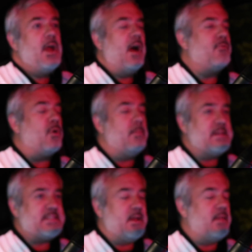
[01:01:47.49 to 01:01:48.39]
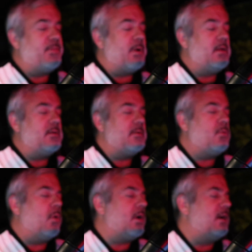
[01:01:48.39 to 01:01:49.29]
of Court of, Miss, uh, uh,
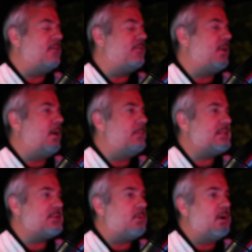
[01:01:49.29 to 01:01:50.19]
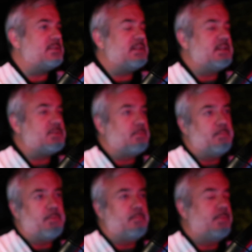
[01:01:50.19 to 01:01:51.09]
Court of you know, Mist and Roses or
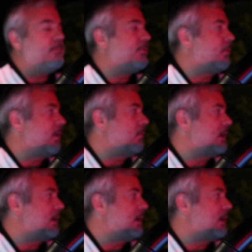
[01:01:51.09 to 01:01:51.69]
Thorn and